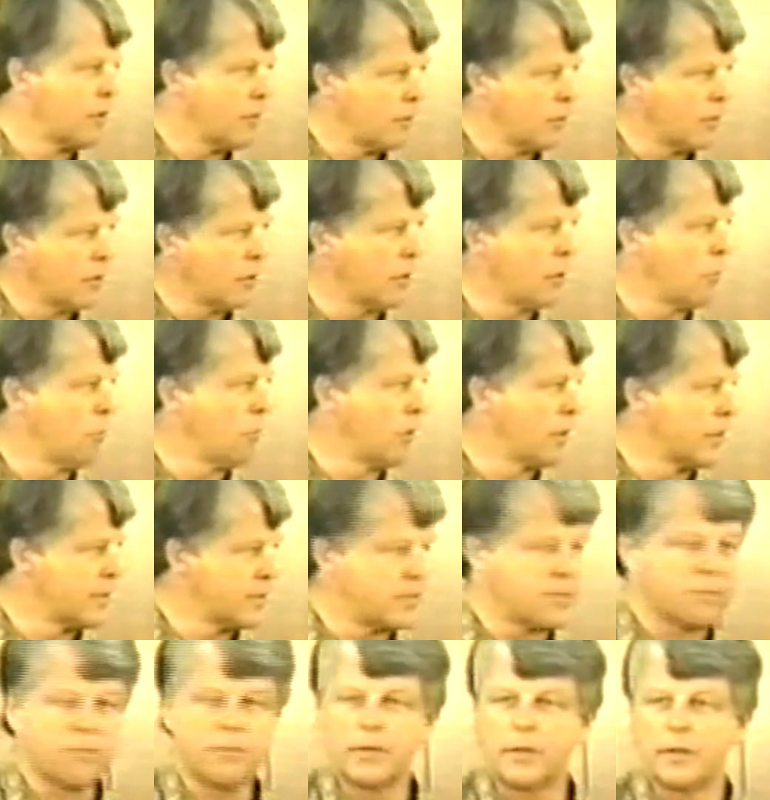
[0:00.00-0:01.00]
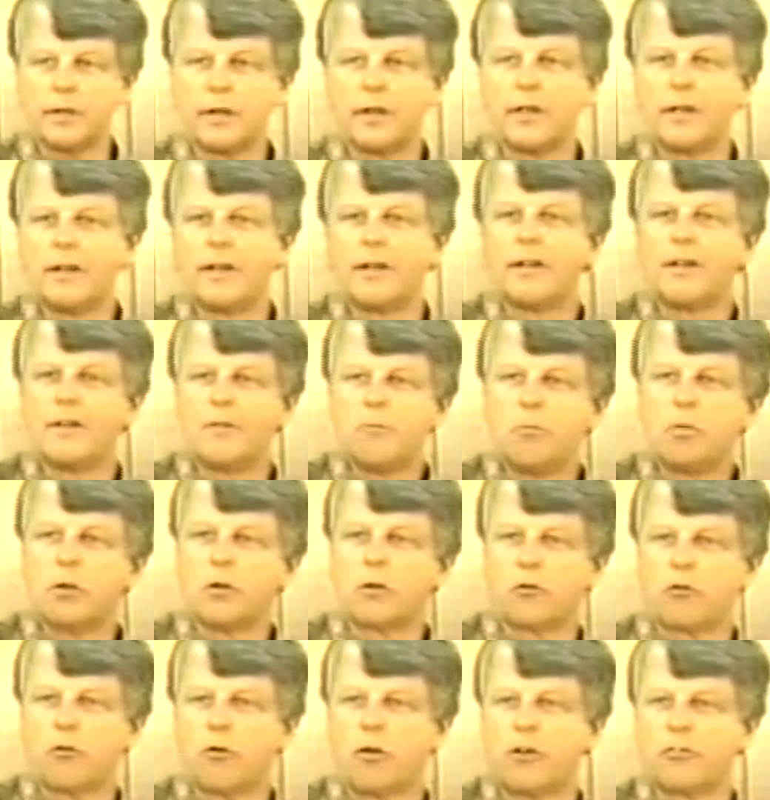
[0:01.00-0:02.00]
globalism and
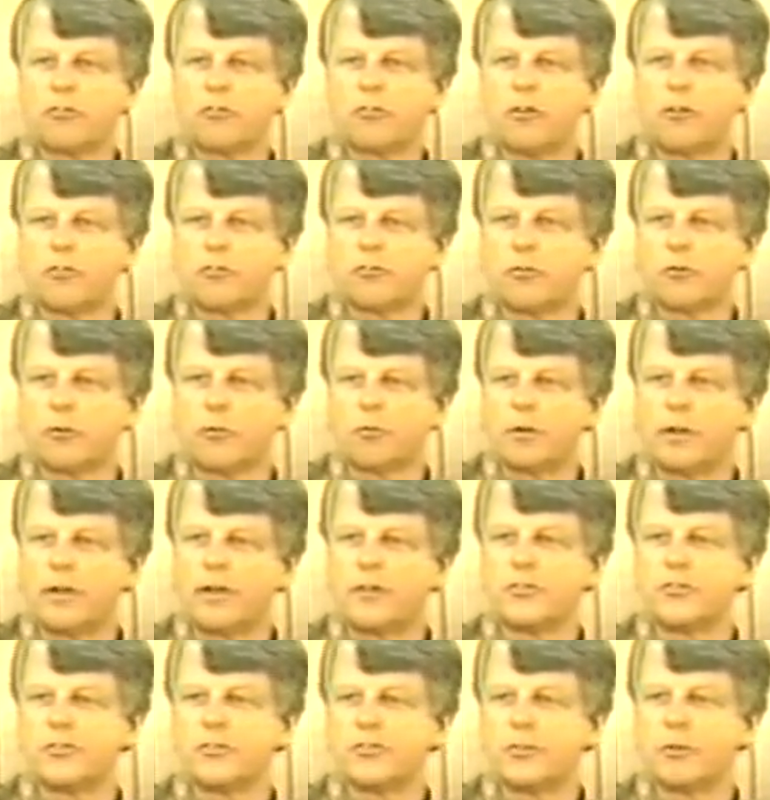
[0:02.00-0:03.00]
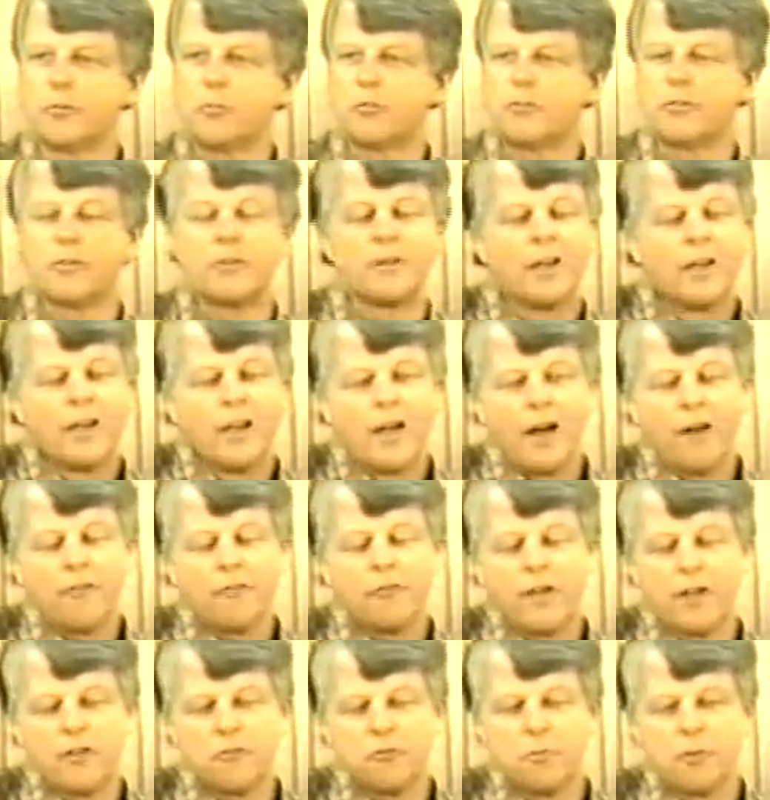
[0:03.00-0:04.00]
build cross-cultural relationships. I have
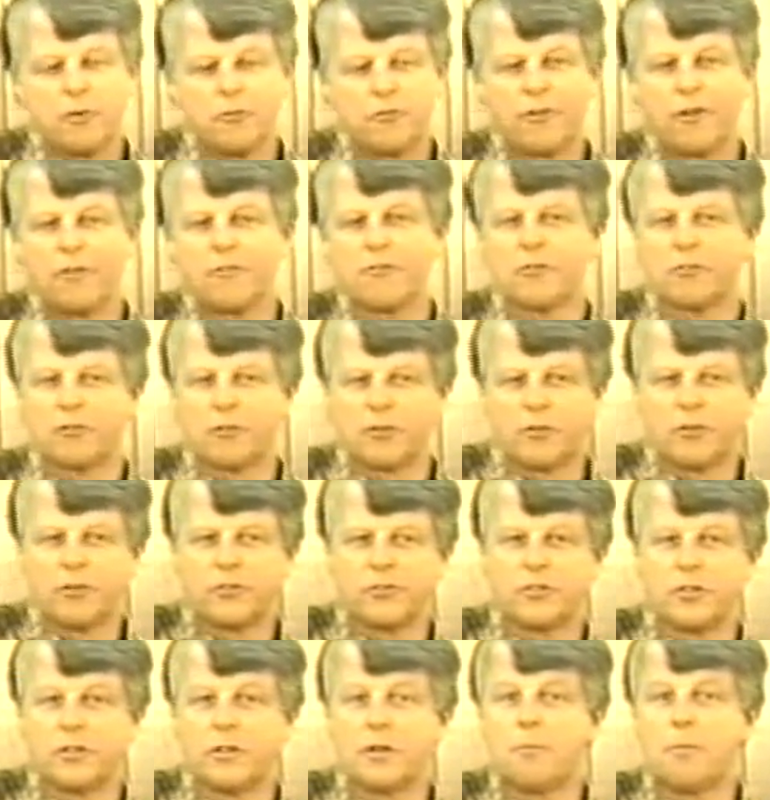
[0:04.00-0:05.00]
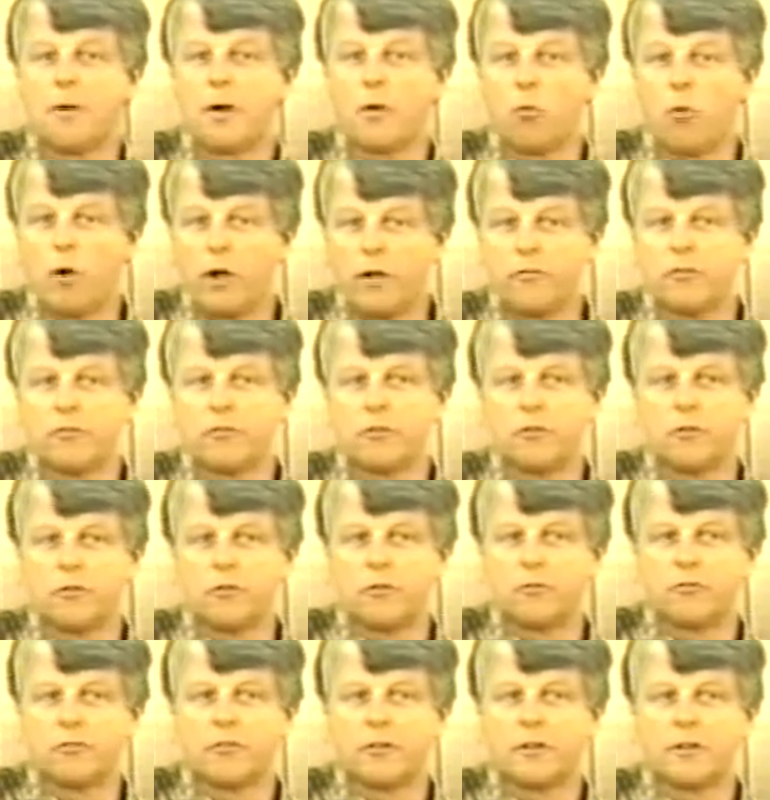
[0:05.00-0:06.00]
to ask myself as a Christian, and my wife too,
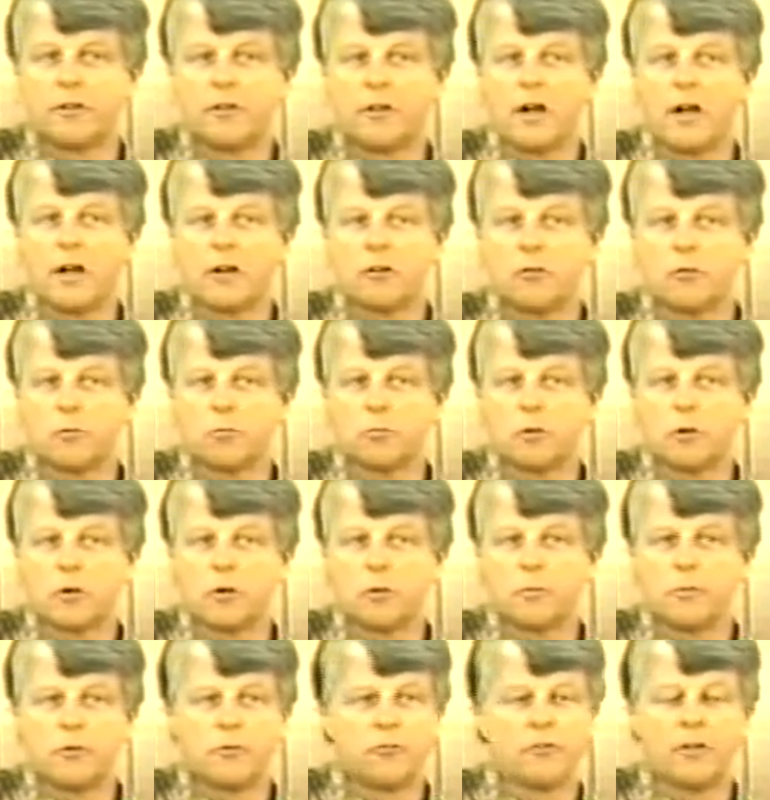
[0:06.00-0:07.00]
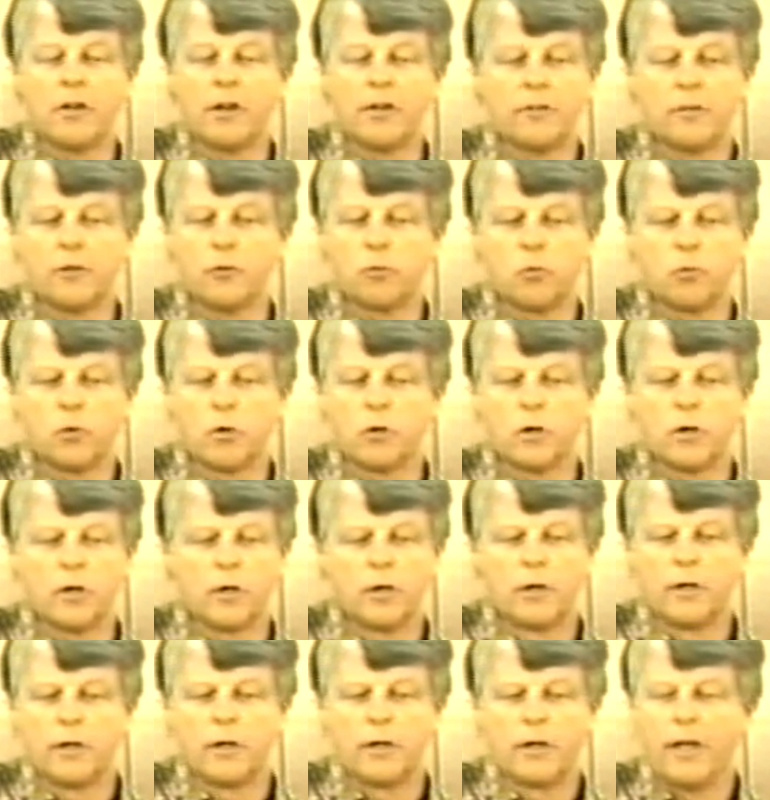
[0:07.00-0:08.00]
who's in a doctoral program, it's not that we're
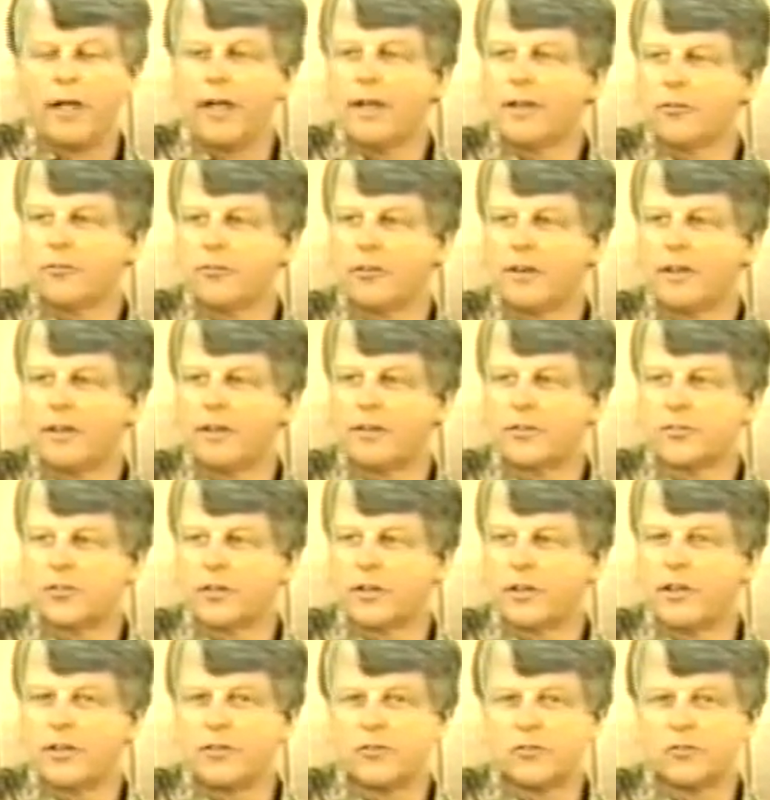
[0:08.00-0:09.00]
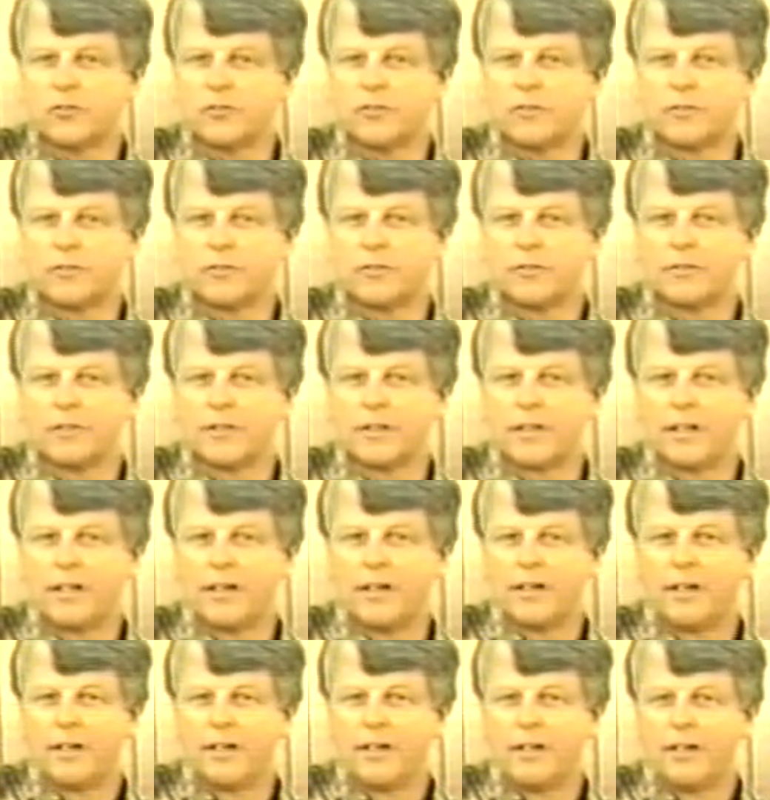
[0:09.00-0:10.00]
anti-education.
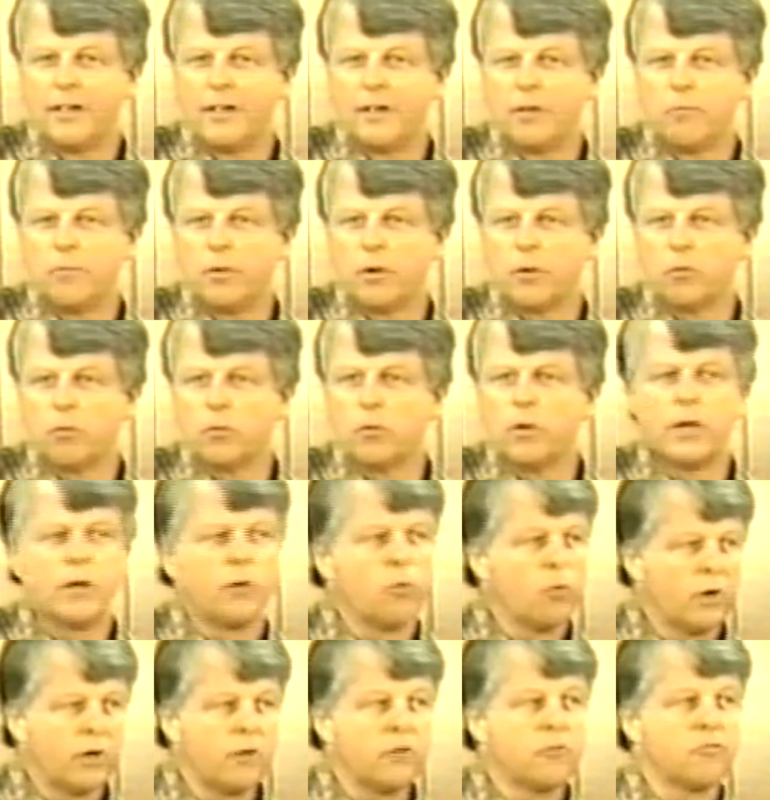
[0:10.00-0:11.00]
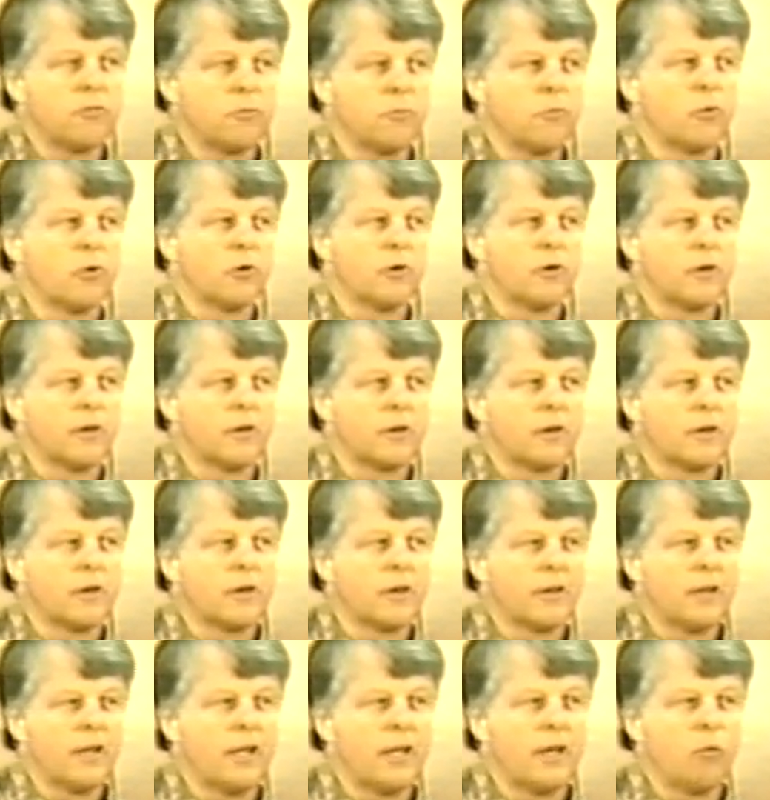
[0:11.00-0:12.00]
But really, what is important
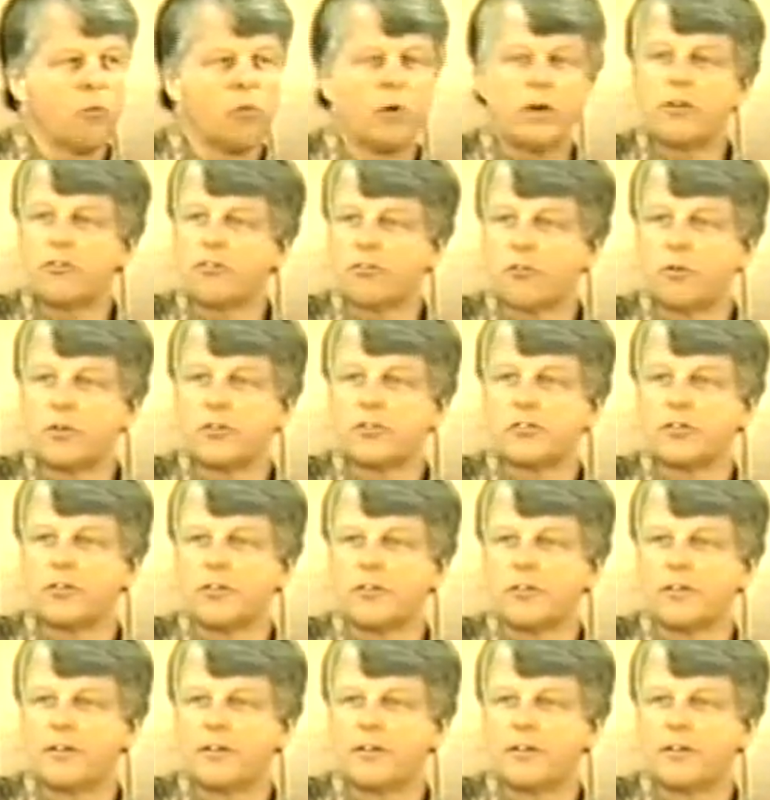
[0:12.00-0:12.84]
and what is Christian